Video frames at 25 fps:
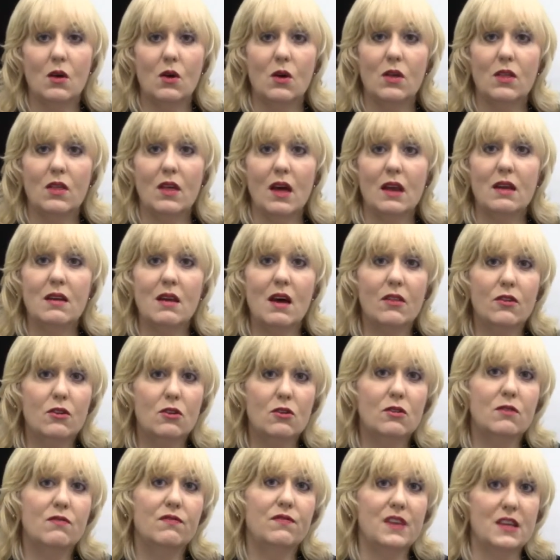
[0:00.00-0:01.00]

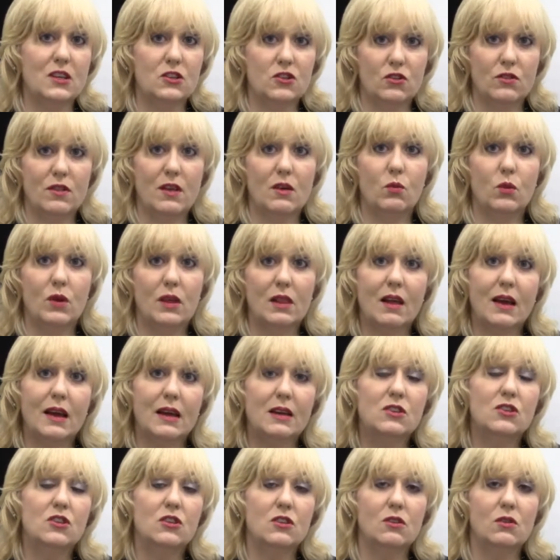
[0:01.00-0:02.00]
Another feature that we
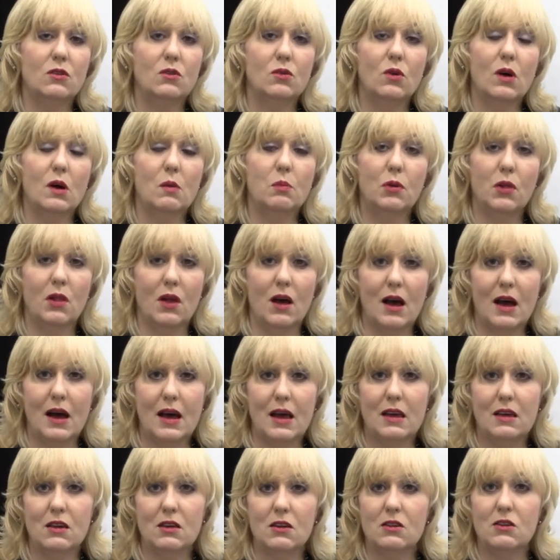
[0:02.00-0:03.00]
like to
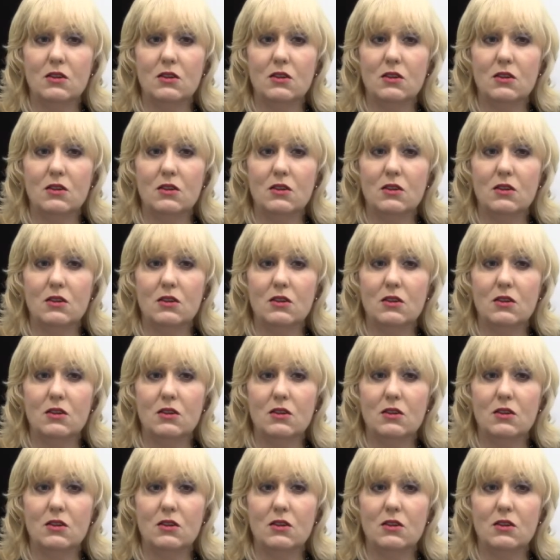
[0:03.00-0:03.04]
apply